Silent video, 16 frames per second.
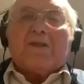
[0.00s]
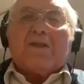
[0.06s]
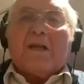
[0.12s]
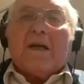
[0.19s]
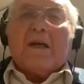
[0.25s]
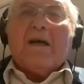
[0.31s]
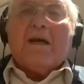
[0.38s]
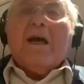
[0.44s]

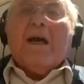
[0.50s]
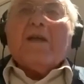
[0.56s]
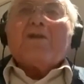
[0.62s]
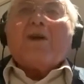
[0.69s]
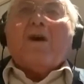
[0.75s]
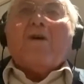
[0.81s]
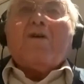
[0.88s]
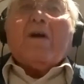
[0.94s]
So
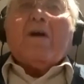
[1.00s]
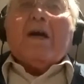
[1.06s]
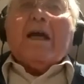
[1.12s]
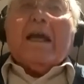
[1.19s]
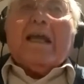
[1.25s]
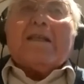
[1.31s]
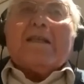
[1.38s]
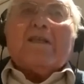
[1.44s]
it is
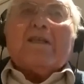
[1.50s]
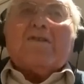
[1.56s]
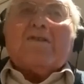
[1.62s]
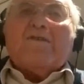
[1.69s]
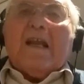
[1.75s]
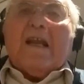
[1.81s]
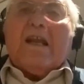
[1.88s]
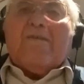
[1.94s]

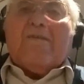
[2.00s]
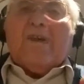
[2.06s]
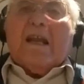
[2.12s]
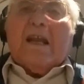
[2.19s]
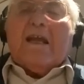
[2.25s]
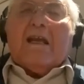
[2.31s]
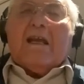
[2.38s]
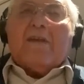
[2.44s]
the
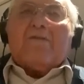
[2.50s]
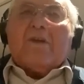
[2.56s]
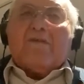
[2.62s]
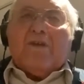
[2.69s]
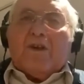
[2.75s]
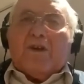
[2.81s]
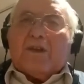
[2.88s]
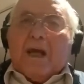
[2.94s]
first time I
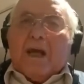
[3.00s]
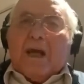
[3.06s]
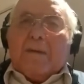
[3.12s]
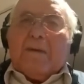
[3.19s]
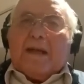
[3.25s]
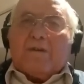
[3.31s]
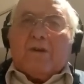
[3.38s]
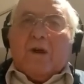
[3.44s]
told this
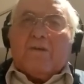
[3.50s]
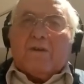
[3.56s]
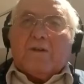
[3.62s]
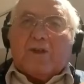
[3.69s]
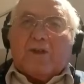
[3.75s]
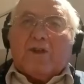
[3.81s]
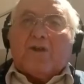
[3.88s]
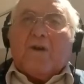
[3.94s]
story,
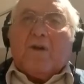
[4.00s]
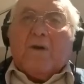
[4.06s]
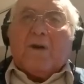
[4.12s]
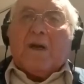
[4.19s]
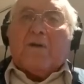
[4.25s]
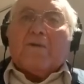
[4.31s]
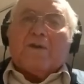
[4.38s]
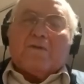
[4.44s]
which was many,
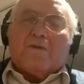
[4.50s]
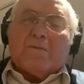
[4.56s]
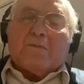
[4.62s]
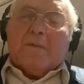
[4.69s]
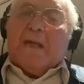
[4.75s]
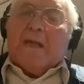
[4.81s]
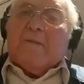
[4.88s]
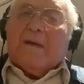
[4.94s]
many years
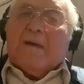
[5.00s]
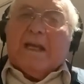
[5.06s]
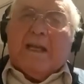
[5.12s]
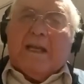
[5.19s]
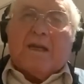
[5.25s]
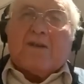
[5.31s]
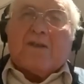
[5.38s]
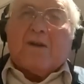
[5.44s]
ago,
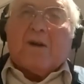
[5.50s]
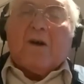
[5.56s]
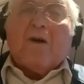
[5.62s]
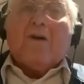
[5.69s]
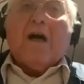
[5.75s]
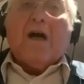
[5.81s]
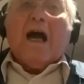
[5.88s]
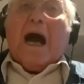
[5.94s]
I broke
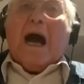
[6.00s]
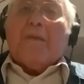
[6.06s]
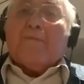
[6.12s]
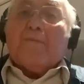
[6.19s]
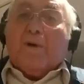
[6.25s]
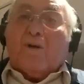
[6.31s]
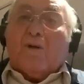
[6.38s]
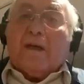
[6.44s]
down and I
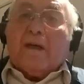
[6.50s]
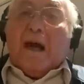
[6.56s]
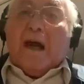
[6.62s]
wept.